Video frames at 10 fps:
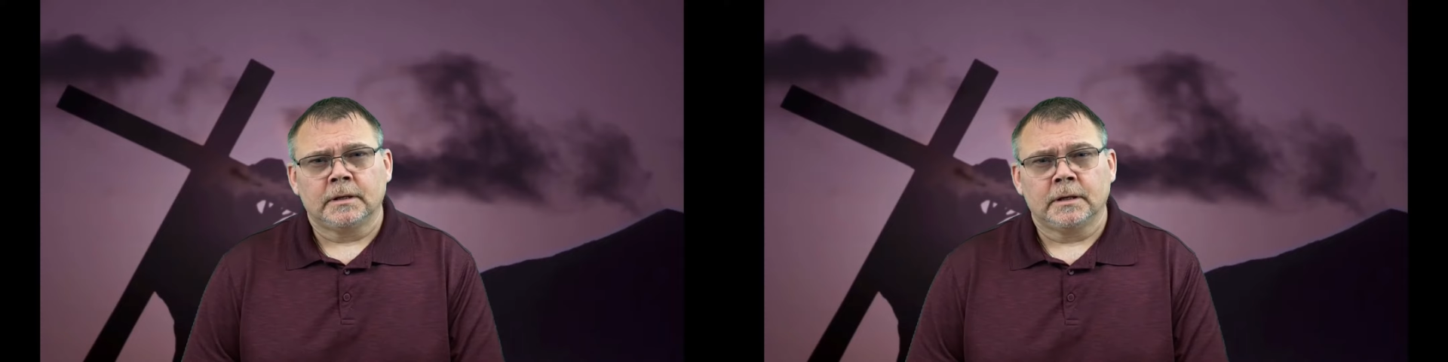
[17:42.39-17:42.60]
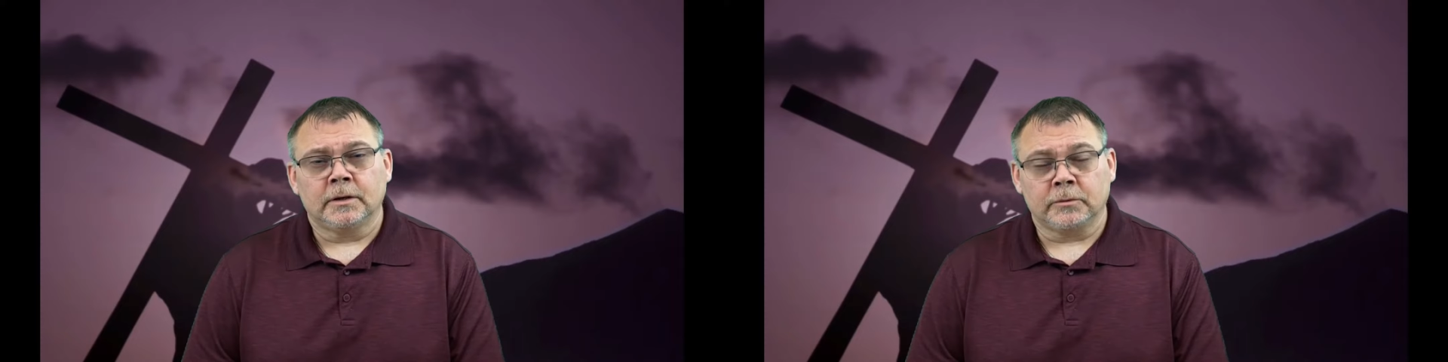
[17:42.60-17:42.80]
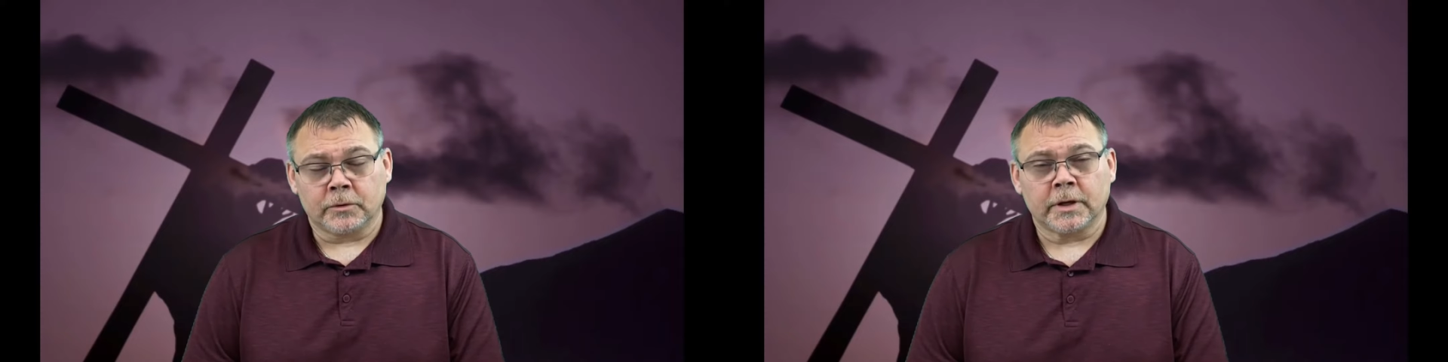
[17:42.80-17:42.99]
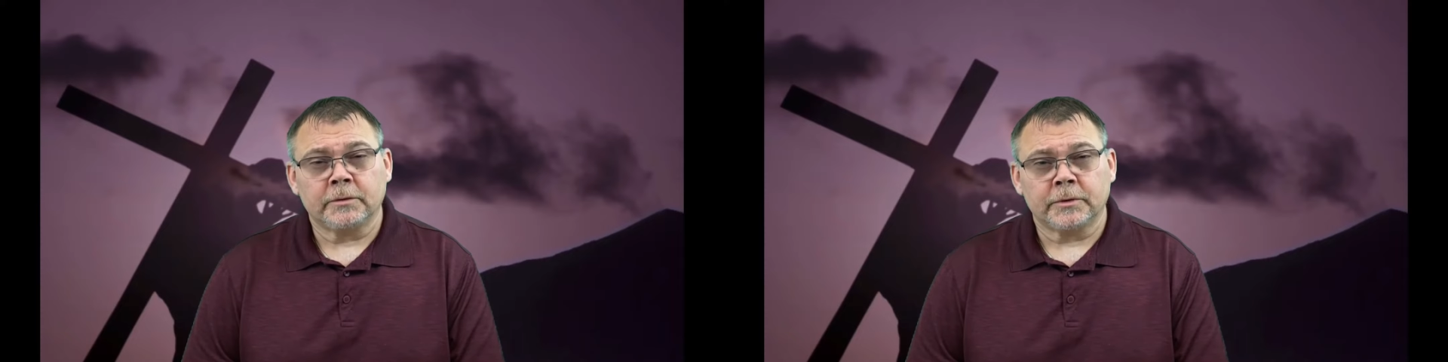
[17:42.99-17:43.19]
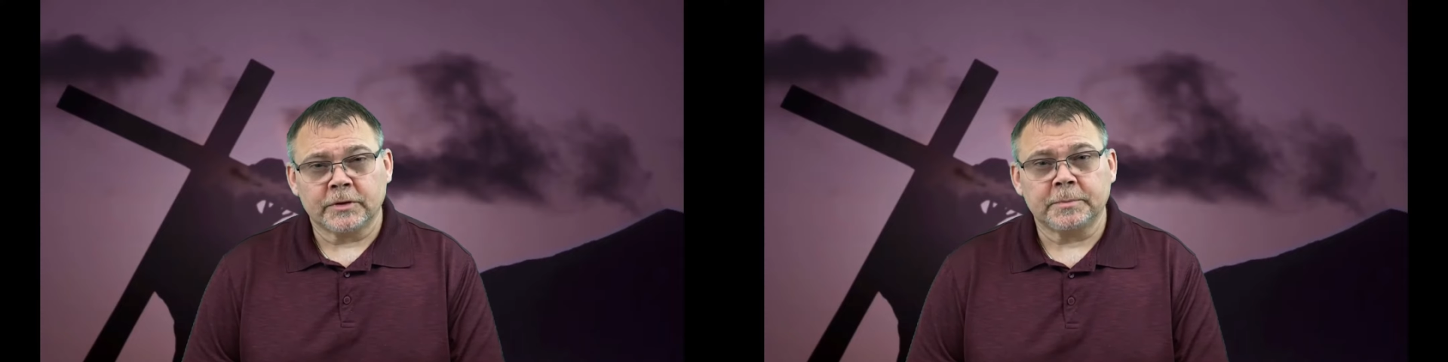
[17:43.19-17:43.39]
a great
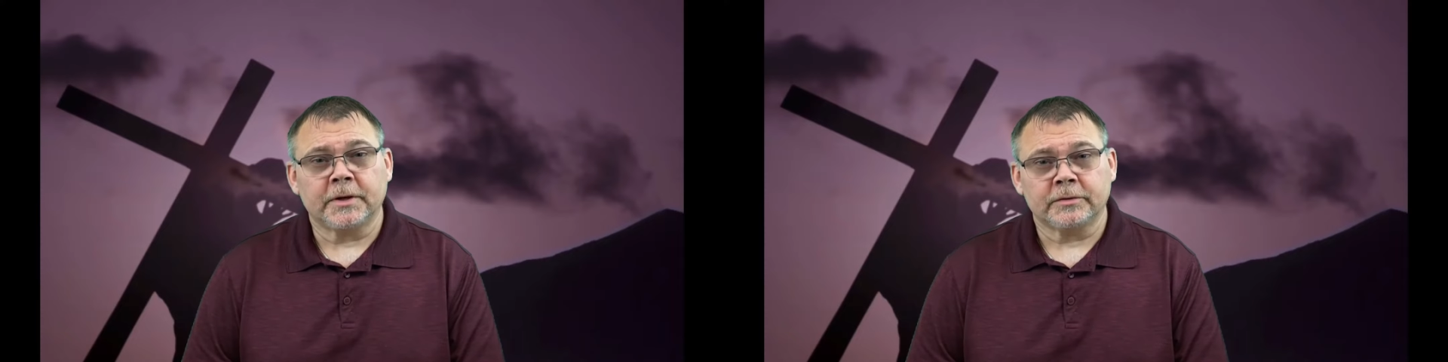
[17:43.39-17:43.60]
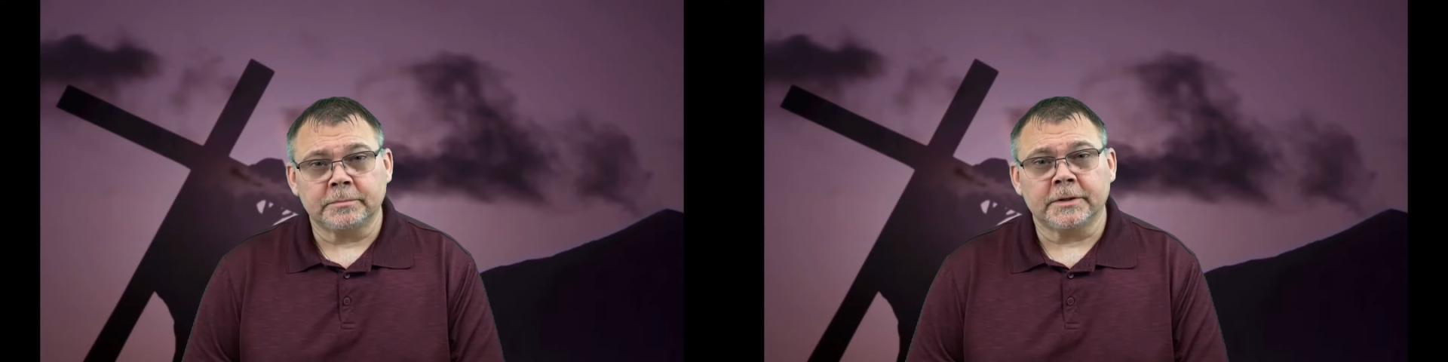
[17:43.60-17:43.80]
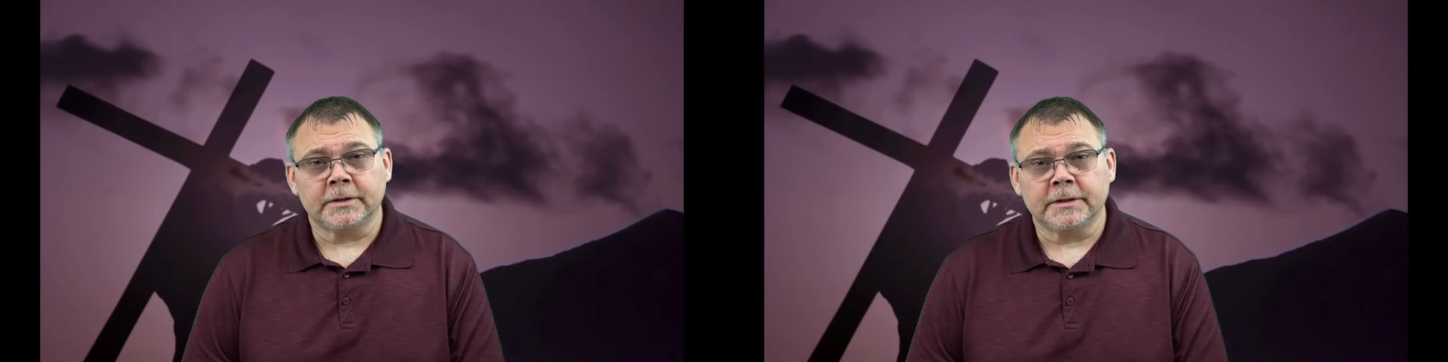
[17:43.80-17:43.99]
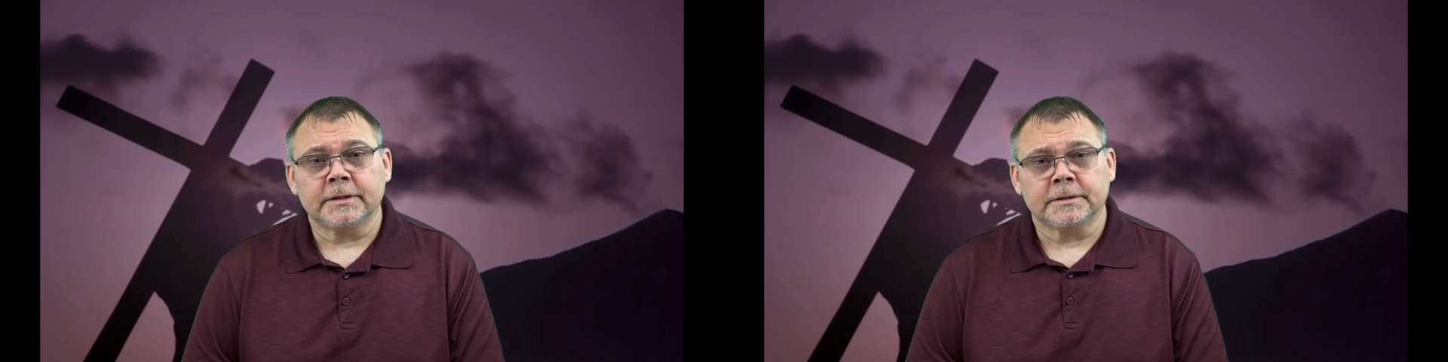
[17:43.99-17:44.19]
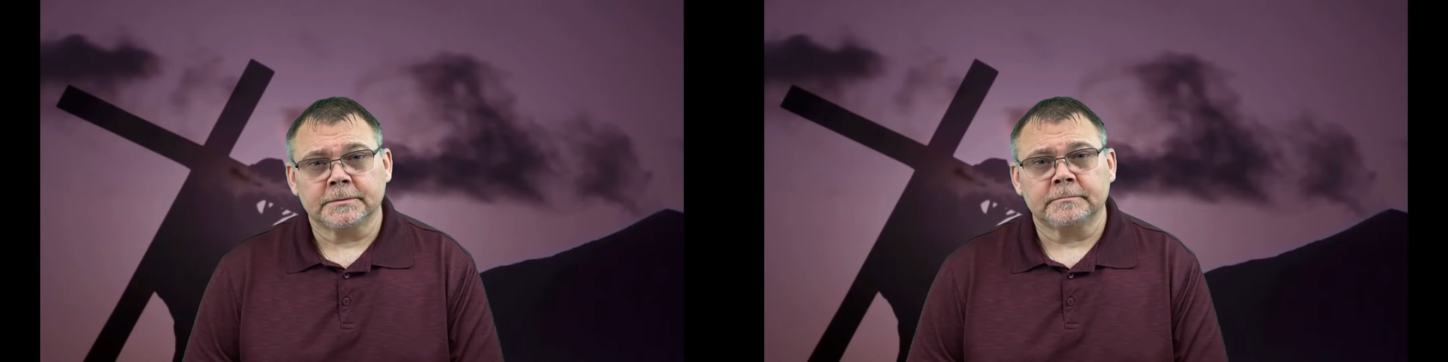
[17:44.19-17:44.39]

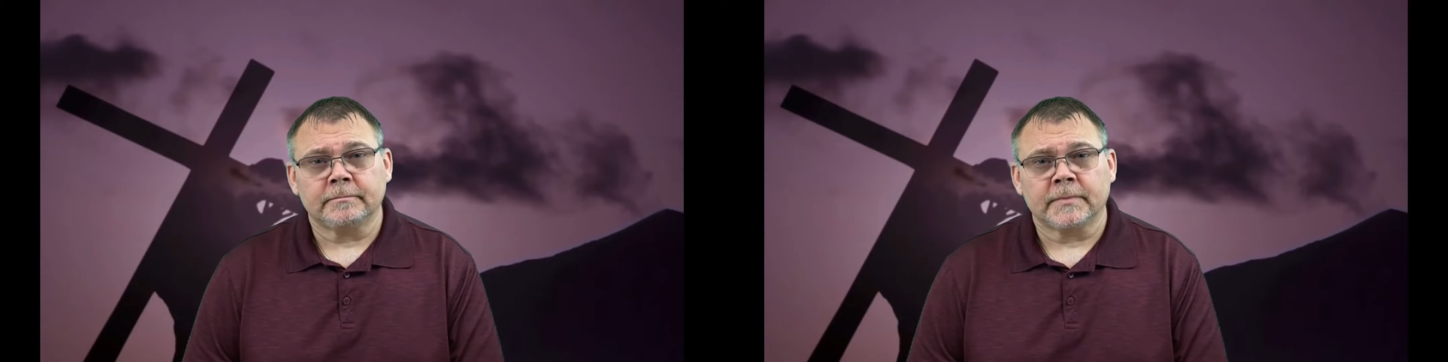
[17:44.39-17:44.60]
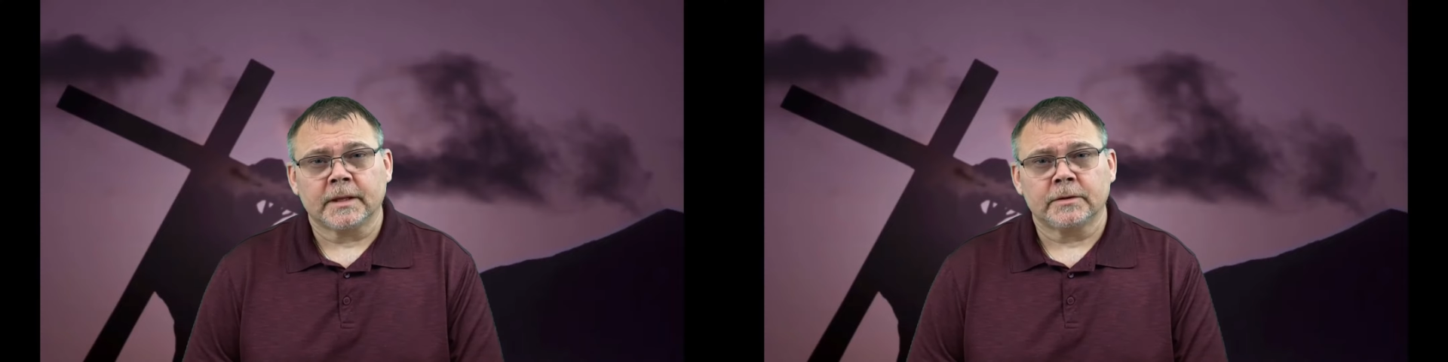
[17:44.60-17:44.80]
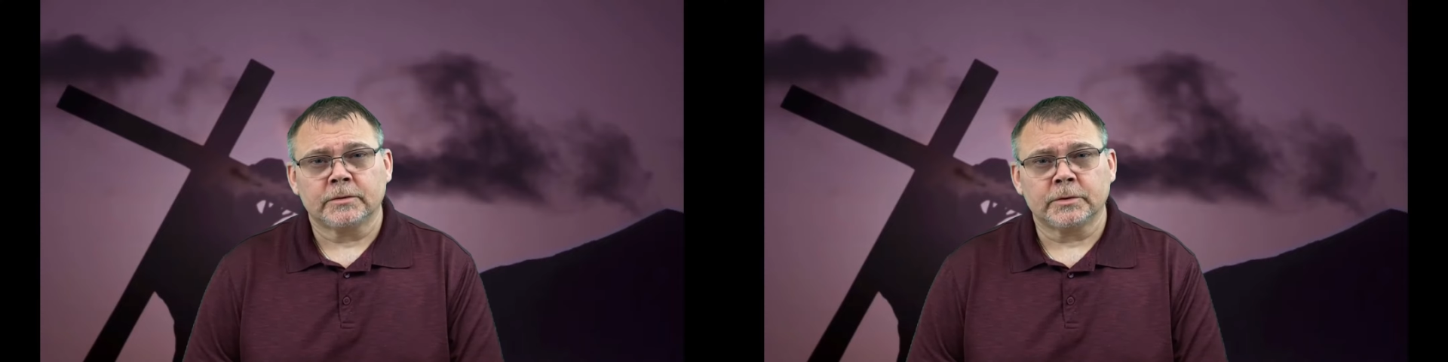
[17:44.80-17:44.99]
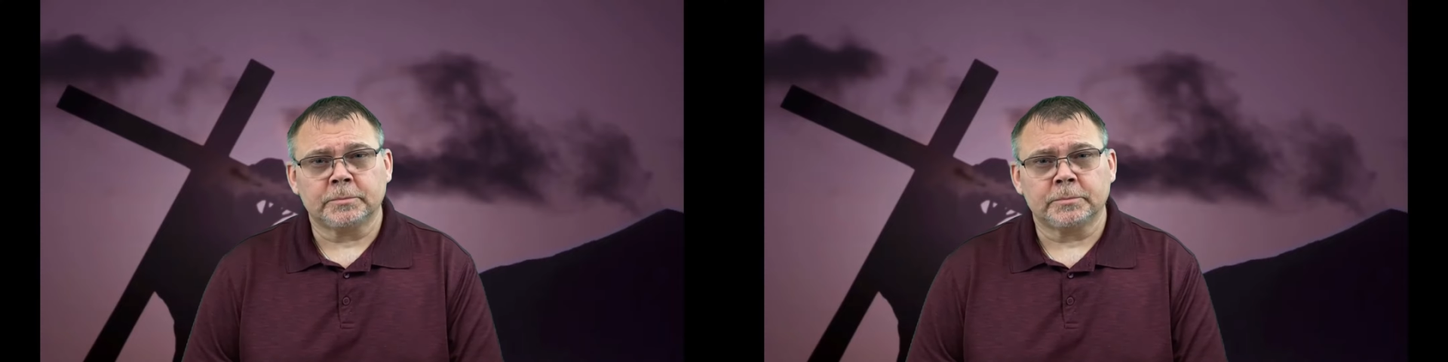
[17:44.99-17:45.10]
responsibility to